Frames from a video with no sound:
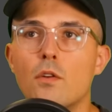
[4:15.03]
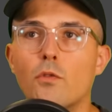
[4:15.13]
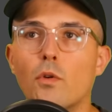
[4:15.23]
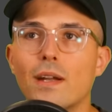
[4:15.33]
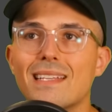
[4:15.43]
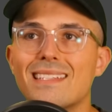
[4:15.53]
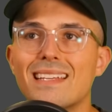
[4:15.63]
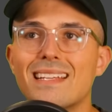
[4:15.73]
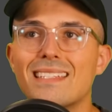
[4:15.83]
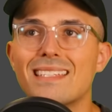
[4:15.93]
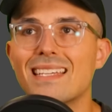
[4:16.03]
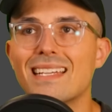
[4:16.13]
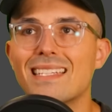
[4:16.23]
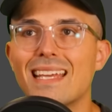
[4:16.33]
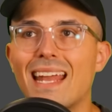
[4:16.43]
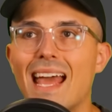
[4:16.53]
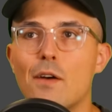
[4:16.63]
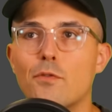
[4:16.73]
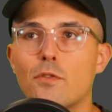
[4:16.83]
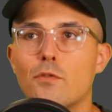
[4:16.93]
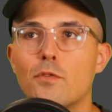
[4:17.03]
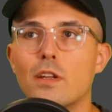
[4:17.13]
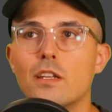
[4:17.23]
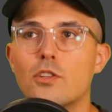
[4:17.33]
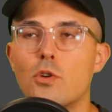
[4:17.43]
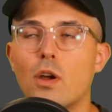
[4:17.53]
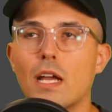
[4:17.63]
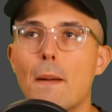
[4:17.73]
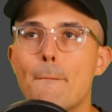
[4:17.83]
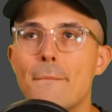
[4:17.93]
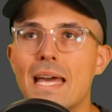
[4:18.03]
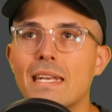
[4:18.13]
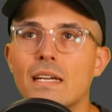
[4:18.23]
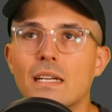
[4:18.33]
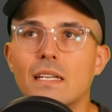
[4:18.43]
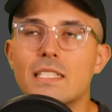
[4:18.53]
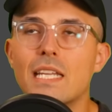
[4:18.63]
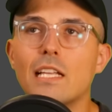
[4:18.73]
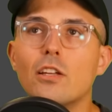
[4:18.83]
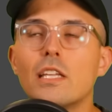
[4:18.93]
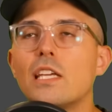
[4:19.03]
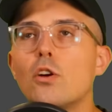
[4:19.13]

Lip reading: for a 6 to 6.5 foot truck bed. Let's take a look at the